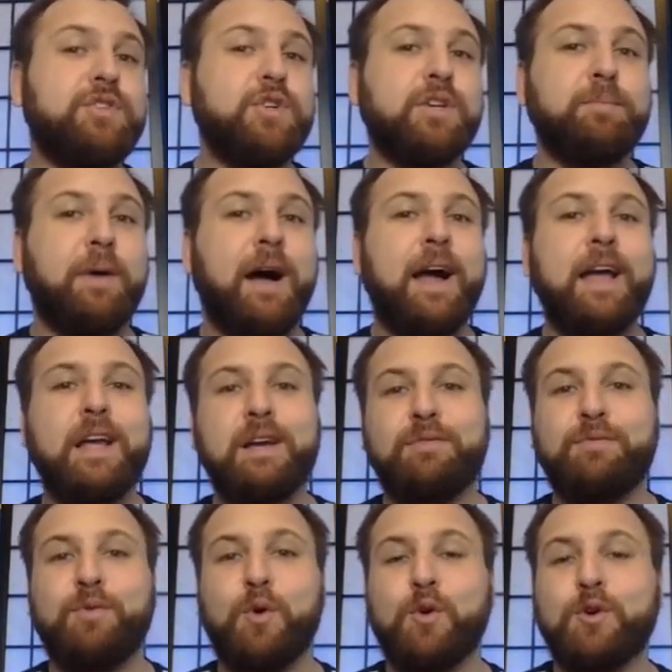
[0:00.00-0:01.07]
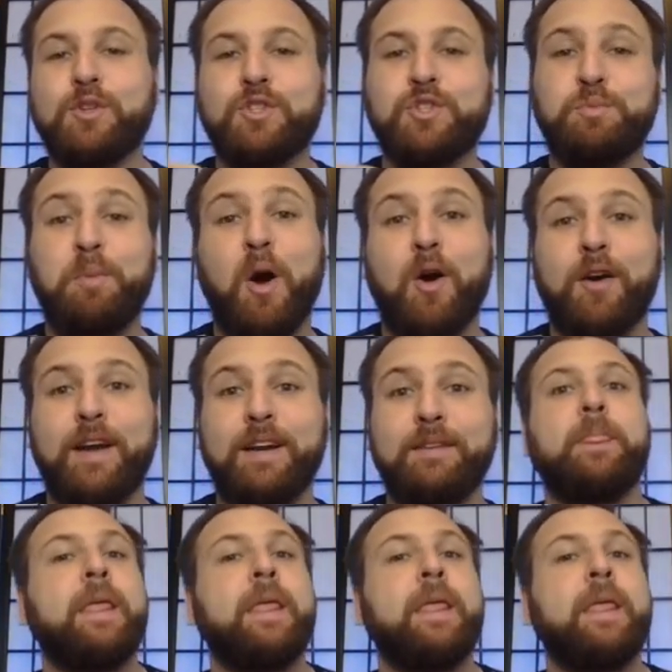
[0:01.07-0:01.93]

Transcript: you could buy for sparring.